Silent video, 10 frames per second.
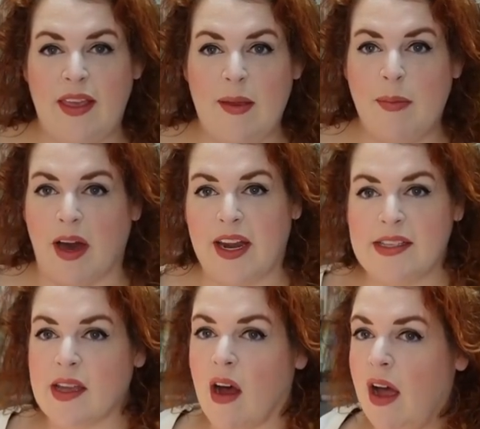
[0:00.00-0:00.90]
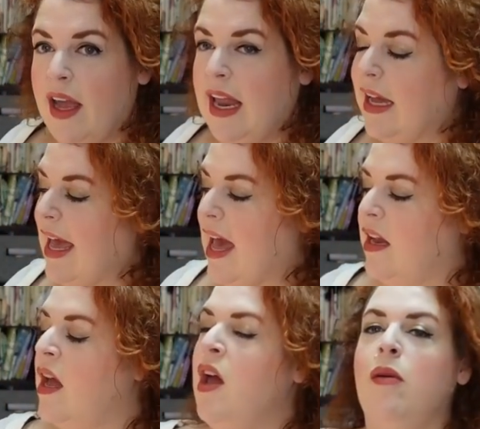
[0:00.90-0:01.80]
the bodice on
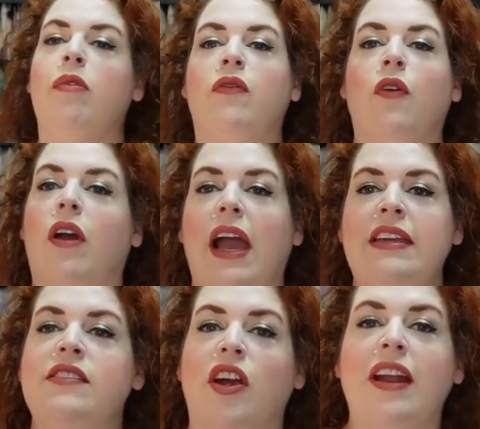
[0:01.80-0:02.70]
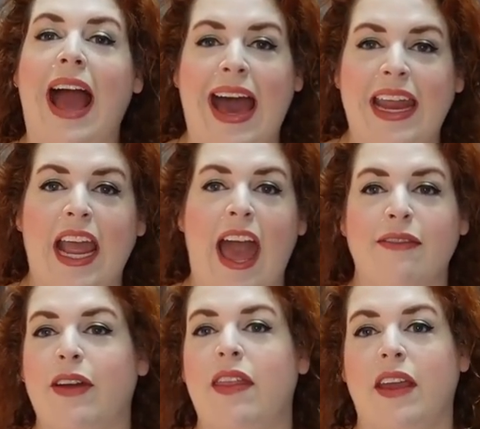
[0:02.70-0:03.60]
again before I start adding
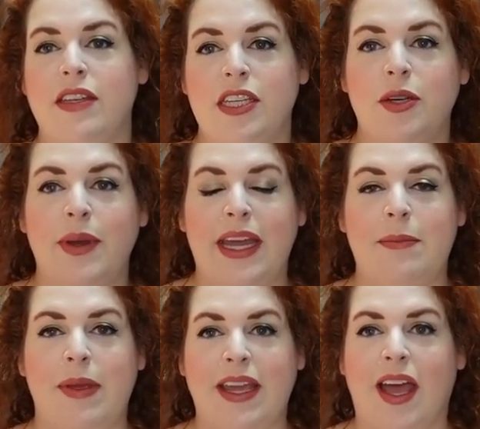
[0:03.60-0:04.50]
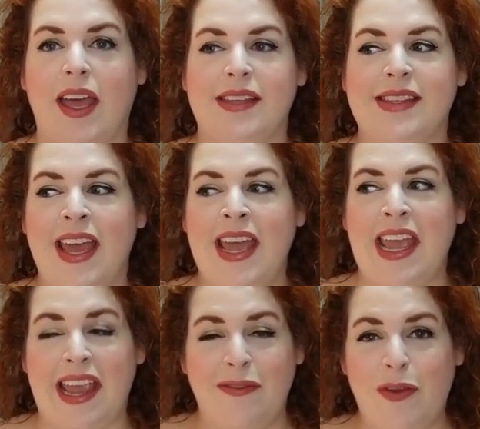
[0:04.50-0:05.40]
everything to it because
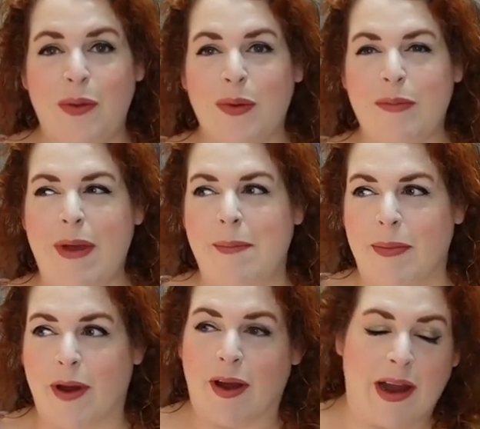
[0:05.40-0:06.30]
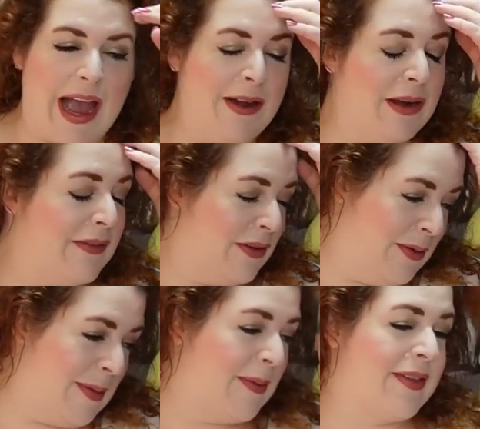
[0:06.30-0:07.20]
if you remember, I don't even
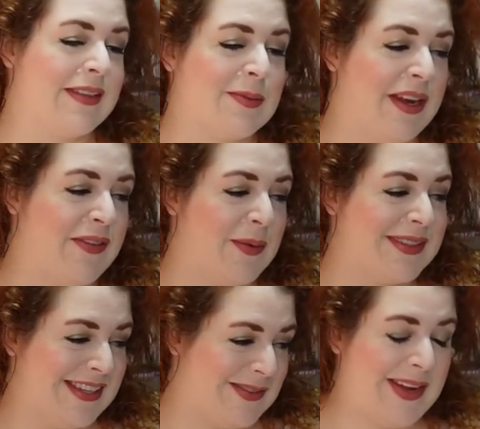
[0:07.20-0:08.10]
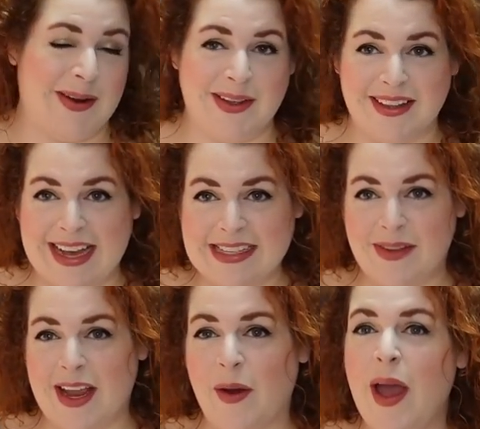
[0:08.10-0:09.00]
remember at this point if it was this video or the last
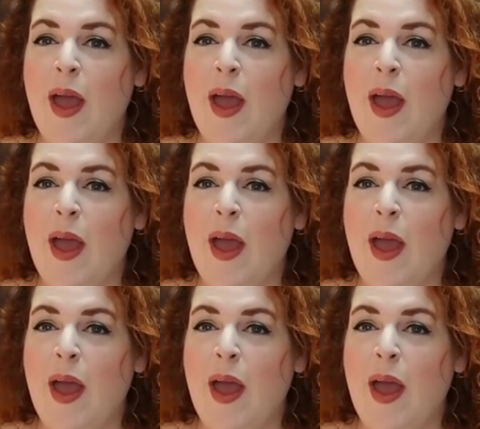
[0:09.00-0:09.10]
video,